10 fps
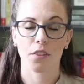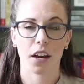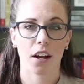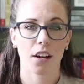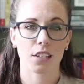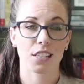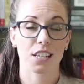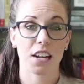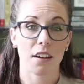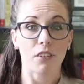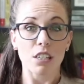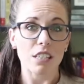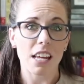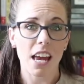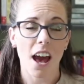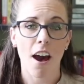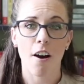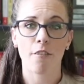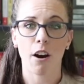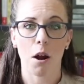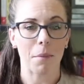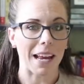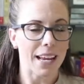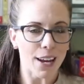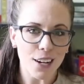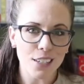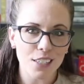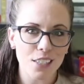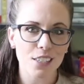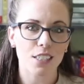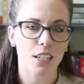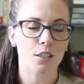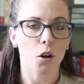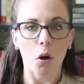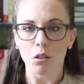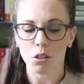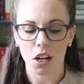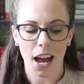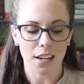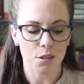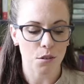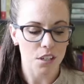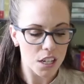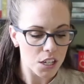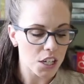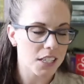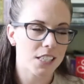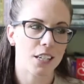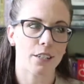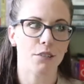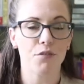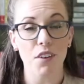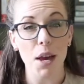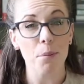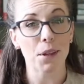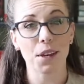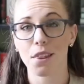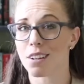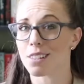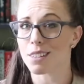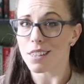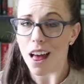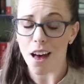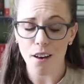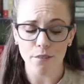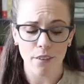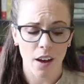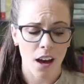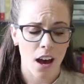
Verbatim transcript: There's the diversity of our main characters, there's culture and traditions, there's family, there's love,